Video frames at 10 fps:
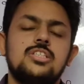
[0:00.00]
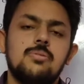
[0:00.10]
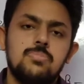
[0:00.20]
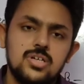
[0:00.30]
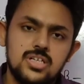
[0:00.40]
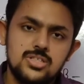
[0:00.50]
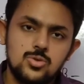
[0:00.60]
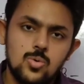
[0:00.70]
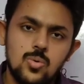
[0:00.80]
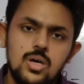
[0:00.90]
chapter is
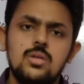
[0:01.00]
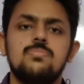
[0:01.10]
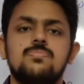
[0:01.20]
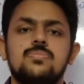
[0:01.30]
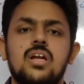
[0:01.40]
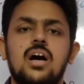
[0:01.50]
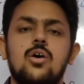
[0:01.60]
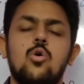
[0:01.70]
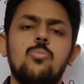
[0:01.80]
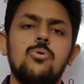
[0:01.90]
over.
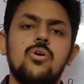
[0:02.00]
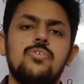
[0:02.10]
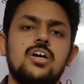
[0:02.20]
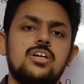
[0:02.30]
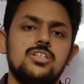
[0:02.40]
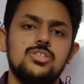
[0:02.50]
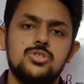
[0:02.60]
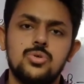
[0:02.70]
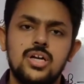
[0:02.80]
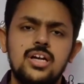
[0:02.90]
I hope you have
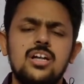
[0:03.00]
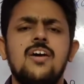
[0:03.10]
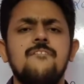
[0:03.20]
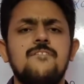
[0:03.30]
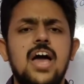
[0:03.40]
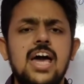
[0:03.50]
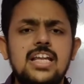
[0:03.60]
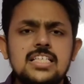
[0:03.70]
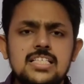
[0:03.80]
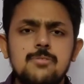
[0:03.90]
understood it.
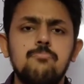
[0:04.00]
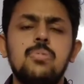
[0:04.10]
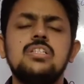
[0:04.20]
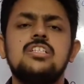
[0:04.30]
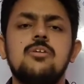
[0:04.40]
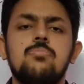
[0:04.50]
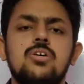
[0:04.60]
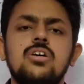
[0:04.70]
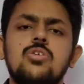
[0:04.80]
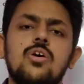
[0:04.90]
Very simple
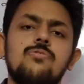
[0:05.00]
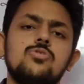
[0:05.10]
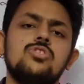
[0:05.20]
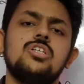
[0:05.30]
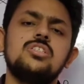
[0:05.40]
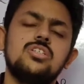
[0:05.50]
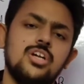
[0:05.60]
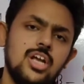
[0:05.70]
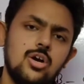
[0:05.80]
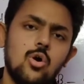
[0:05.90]
chapter. You have to just
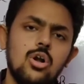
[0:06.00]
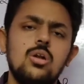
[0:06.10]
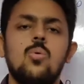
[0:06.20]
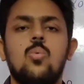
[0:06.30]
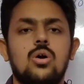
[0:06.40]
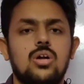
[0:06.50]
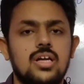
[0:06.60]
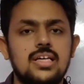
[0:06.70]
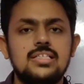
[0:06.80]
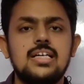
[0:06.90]
recall
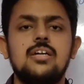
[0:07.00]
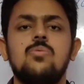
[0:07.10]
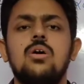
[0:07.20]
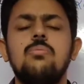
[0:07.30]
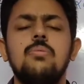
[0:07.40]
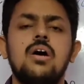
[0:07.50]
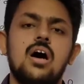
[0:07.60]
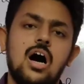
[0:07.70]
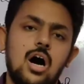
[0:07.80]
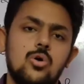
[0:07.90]
what is
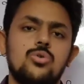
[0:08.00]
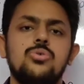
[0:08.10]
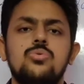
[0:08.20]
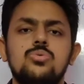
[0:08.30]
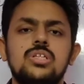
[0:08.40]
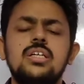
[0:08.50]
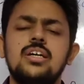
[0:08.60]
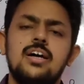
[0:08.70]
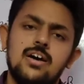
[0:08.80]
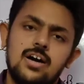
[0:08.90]
adverb, how to use it.
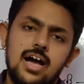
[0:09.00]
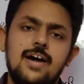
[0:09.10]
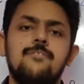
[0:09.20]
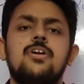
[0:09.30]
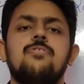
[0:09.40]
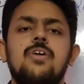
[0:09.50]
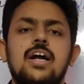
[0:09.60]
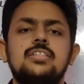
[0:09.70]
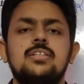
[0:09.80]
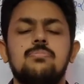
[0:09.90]
I have
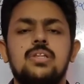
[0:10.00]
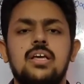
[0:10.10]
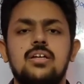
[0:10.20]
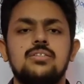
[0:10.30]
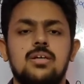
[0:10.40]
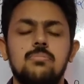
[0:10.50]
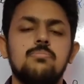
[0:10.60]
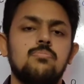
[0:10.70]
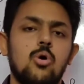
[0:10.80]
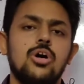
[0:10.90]
defined
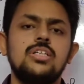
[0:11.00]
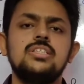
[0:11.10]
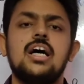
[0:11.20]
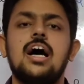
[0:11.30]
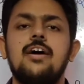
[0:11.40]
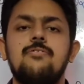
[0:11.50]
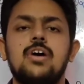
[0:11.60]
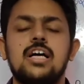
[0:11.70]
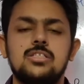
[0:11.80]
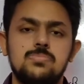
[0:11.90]
some points. I
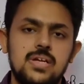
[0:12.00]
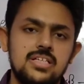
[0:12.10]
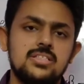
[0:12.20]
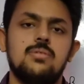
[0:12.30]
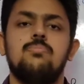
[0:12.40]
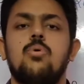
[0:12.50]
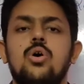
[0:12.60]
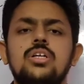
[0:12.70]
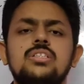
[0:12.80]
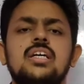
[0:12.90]
have explained some
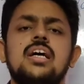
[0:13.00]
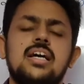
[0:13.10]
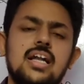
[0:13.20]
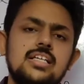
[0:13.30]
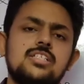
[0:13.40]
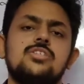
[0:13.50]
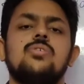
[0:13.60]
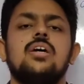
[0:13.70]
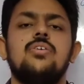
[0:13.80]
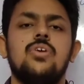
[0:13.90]
points. Rest you
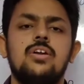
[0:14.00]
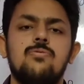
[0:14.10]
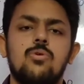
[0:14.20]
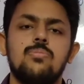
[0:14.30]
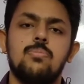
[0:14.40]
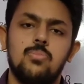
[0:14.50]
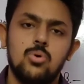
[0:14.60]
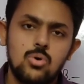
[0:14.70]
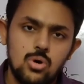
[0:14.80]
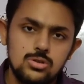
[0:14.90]
can read from the
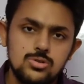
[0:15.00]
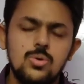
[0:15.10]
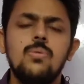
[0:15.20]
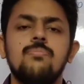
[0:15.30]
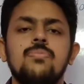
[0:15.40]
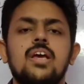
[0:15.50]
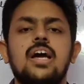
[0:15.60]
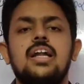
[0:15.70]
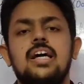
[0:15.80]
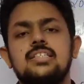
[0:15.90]
book also.
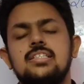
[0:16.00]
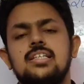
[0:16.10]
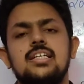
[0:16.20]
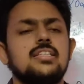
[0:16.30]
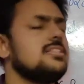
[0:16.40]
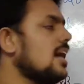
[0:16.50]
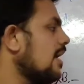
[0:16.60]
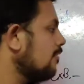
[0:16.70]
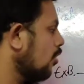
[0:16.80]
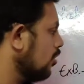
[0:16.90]
And exercises I
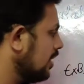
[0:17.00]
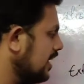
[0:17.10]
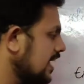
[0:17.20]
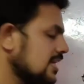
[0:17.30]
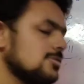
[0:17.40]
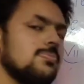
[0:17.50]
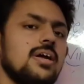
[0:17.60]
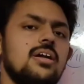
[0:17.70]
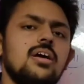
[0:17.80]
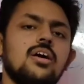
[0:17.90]
have already
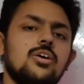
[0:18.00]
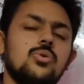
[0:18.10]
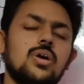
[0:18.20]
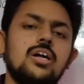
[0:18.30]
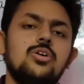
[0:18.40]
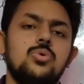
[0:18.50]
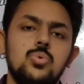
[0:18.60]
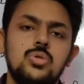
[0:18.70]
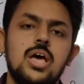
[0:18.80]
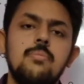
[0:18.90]
explained. You can
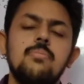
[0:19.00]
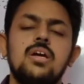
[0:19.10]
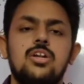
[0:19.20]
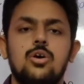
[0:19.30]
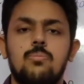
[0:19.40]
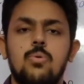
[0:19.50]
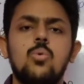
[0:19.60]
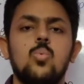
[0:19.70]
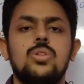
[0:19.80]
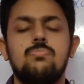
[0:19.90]
do them in your
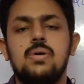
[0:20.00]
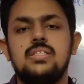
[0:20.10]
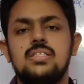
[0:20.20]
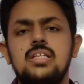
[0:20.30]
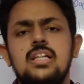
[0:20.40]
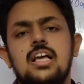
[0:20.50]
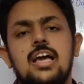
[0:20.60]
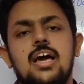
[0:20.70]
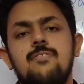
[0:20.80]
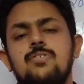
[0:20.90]
book with
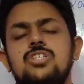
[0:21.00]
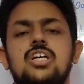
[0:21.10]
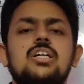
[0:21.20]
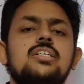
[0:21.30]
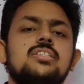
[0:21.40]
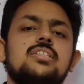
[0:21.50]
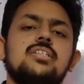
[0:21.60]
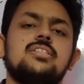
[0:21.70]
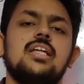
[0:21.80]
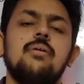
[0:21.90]
pencil, and we shall
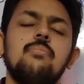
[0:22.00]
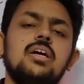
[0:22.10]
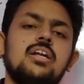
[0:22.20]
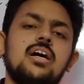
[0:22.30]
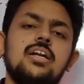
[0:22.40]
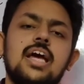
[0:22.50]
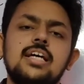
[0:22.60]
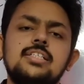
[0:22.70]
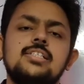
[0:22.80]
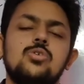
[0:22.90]
discuss them in our
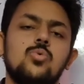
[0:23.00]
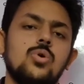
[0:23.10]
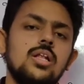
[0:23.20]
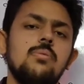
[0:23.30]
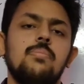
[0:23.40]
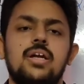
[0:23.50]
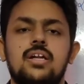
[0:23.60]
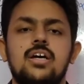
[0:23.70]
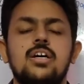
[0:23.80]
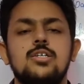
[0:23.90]
next Google Meet.